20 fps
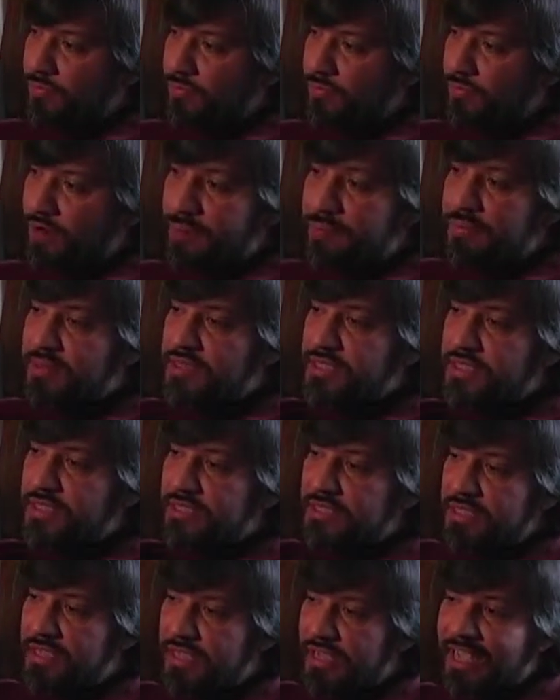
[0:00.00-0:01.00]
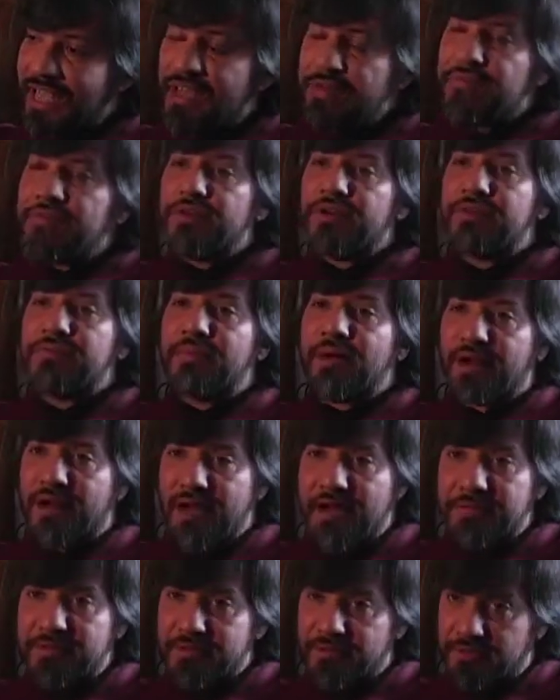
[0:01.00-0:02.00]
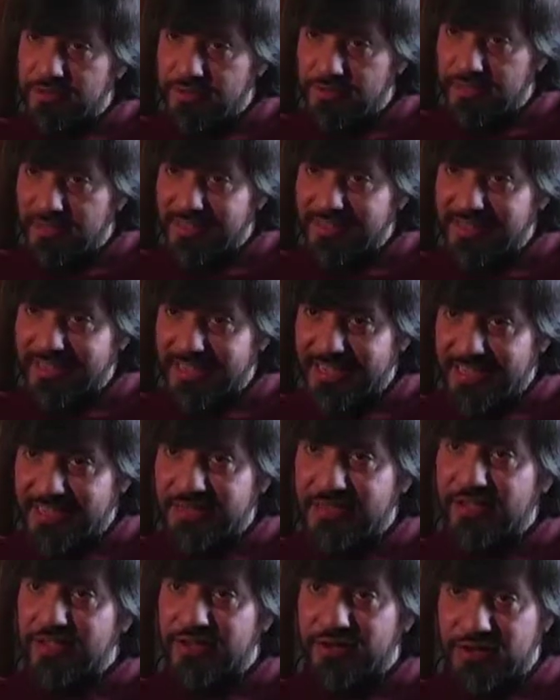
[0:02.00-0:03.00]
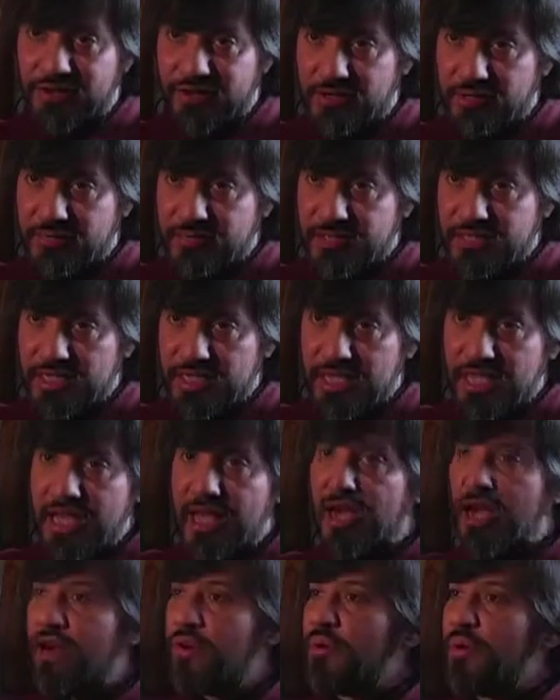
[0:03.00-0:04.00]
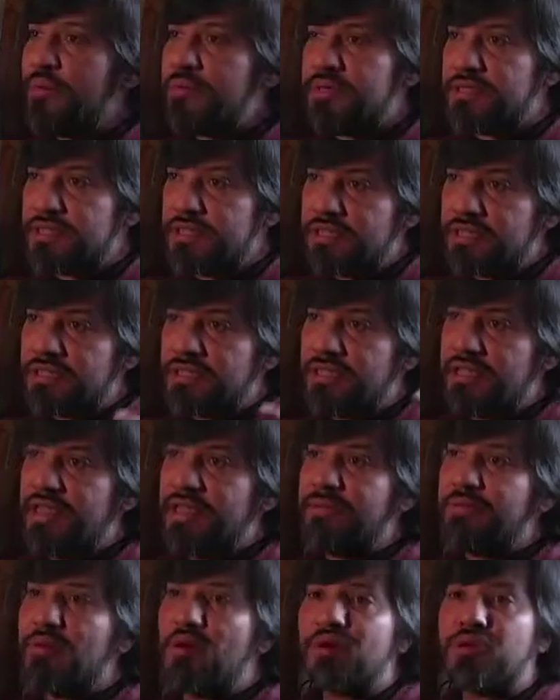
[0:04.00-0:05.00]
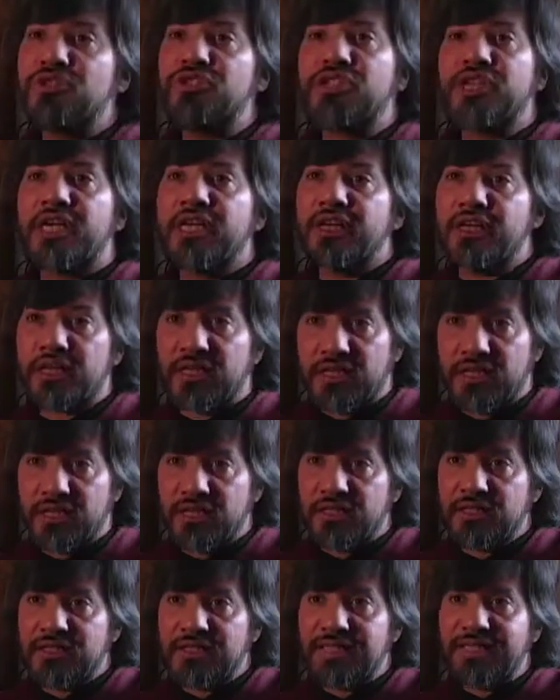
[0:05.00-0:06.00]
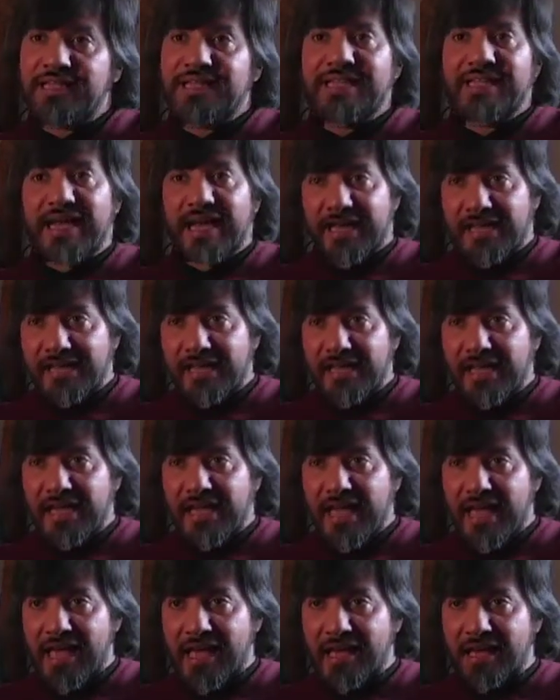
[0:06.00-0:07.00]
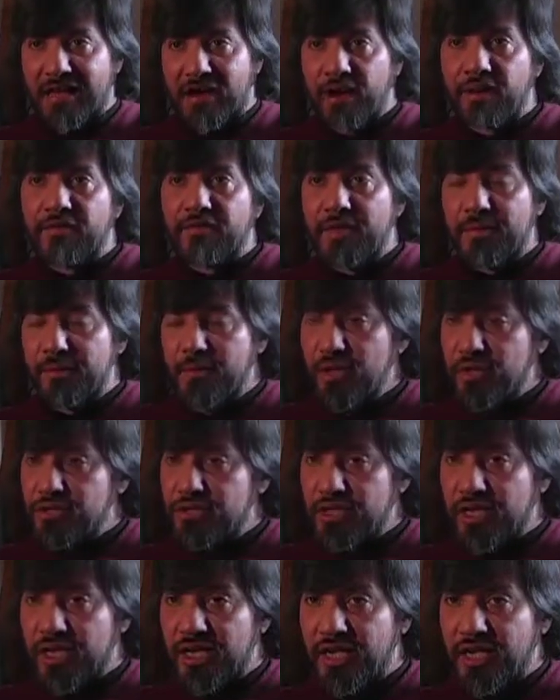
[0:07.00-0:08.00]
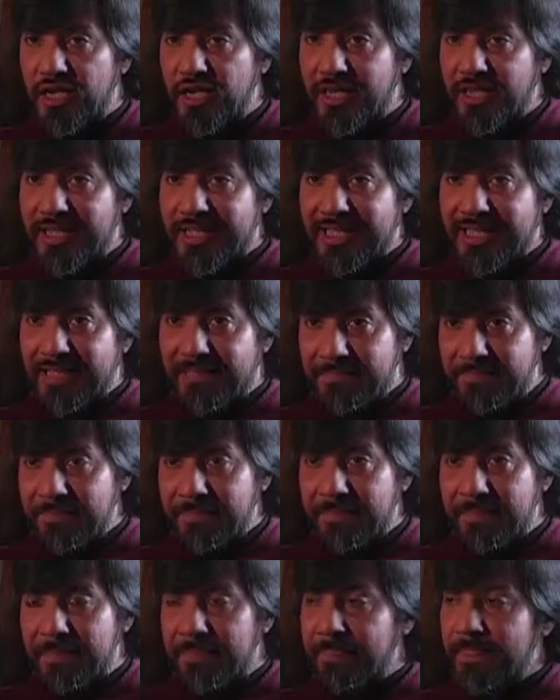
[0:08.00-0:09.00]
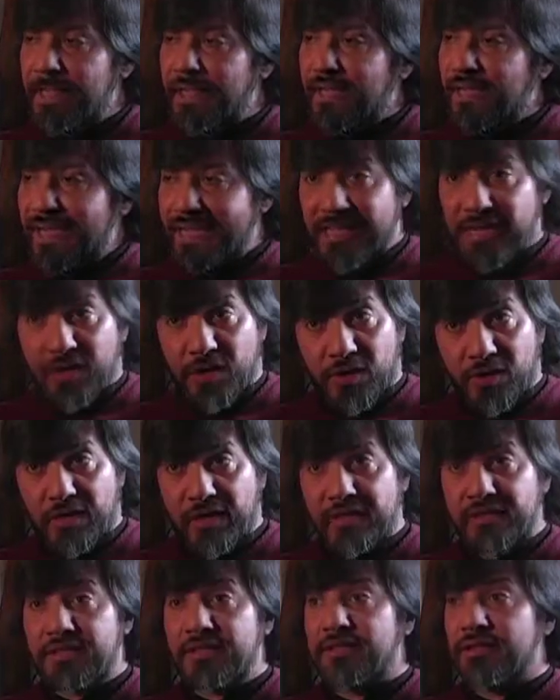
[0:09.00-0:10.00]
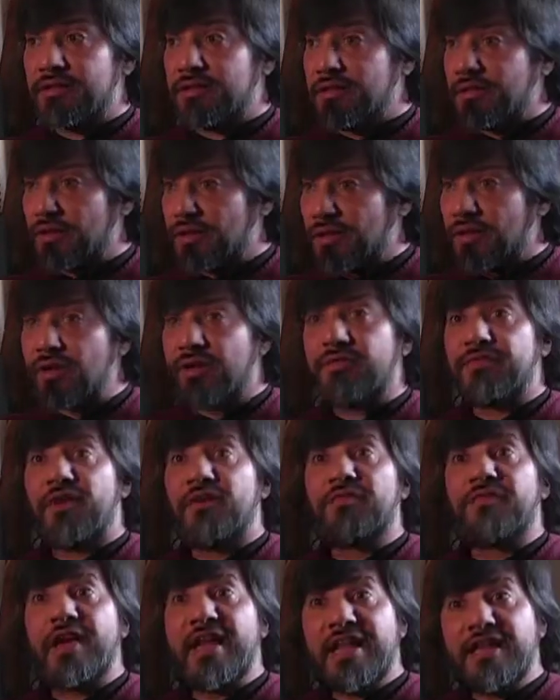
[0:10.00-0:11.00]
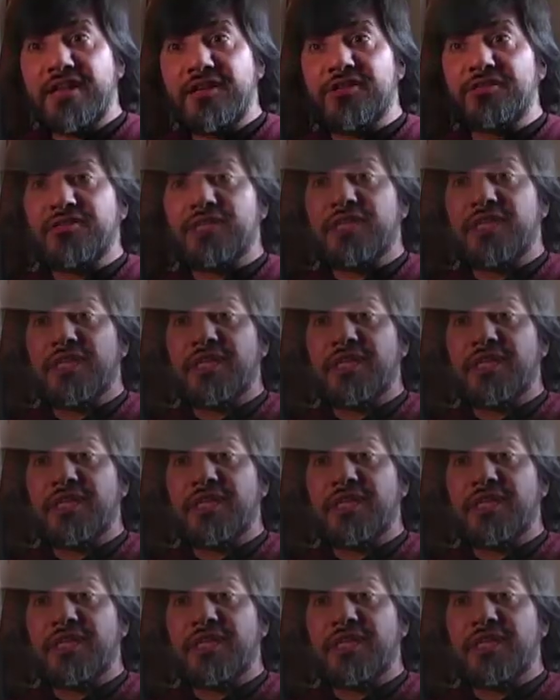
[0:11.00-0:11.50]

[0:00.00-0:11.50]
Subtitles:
representing every parameter in the curves, I represent a more general idea of the music. I call it curve of energy.